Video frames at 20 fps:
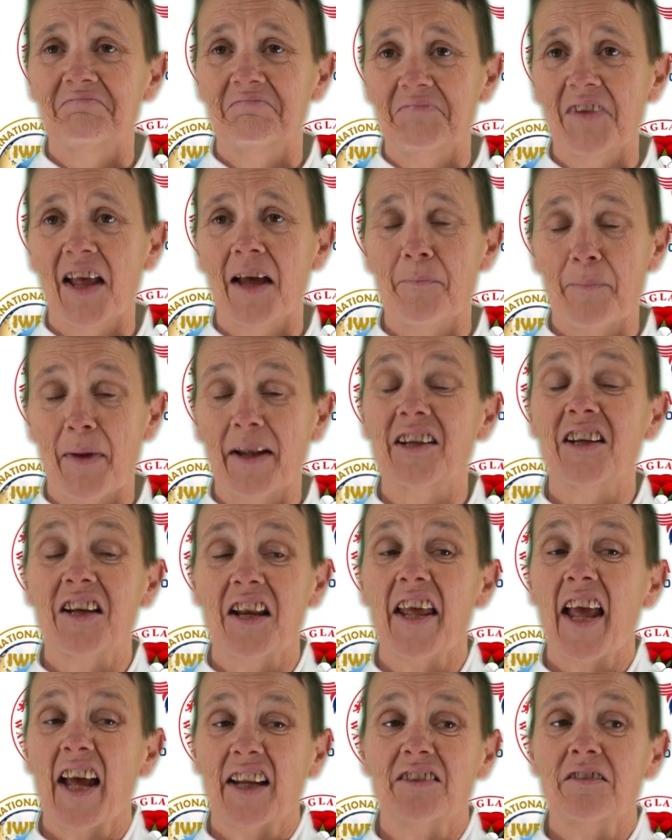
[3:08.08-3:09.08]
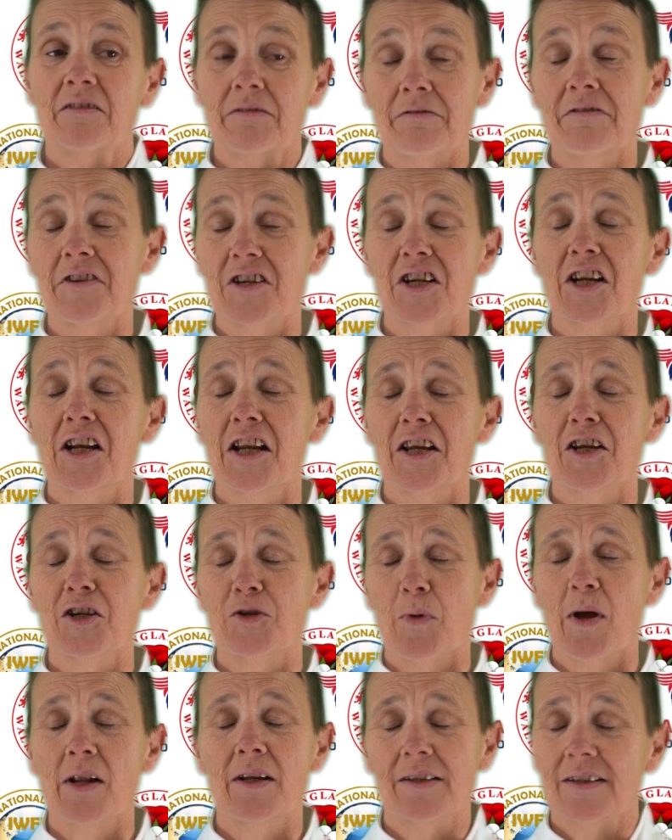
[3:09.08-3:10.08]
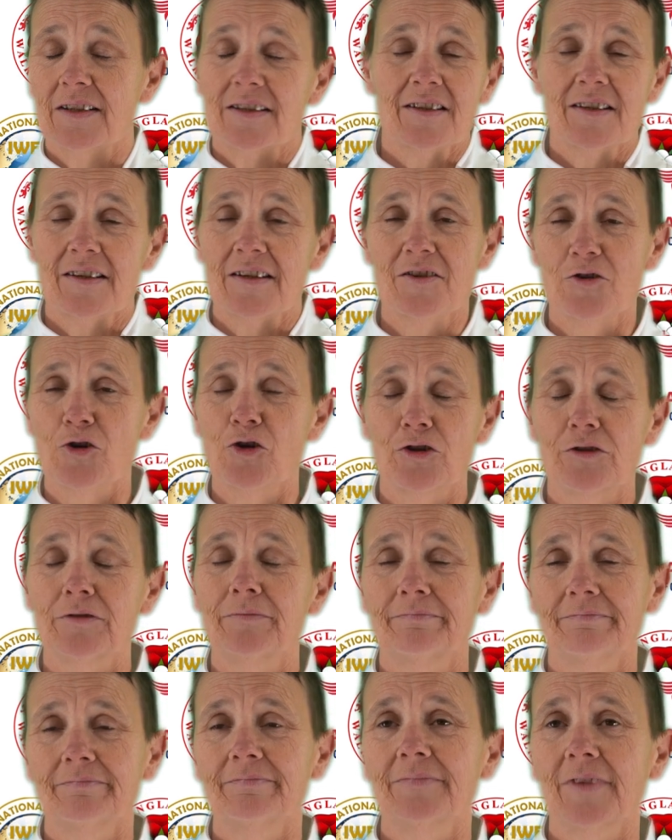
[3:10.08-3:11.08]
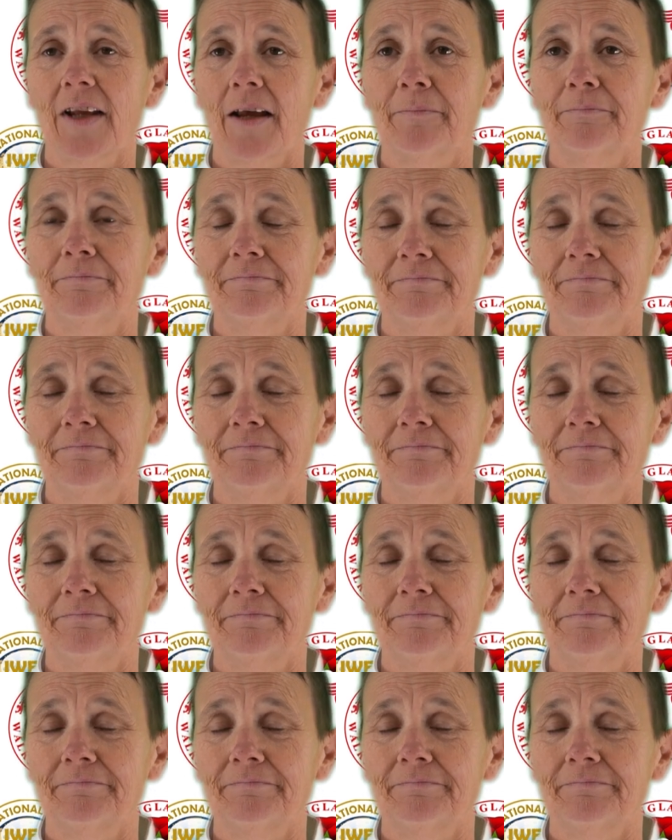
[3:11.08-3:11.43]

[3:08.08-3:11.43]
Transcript: Yeah, mentally and physically as well. It's good. Yeah.